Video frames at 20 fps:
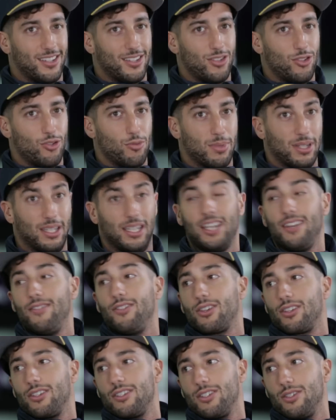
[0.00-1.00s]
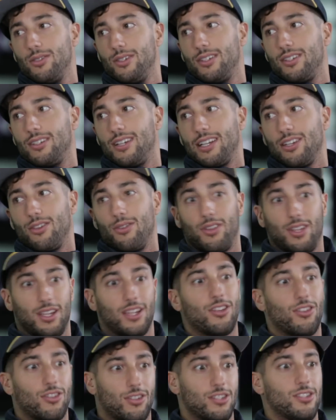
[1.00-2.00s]
you believe you can do it and you
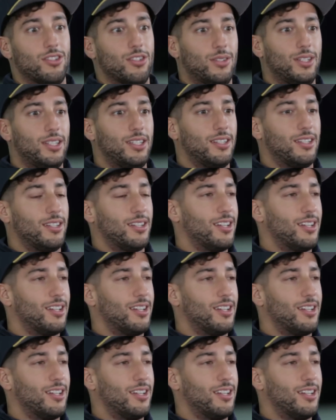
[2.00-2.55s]
think you can do it,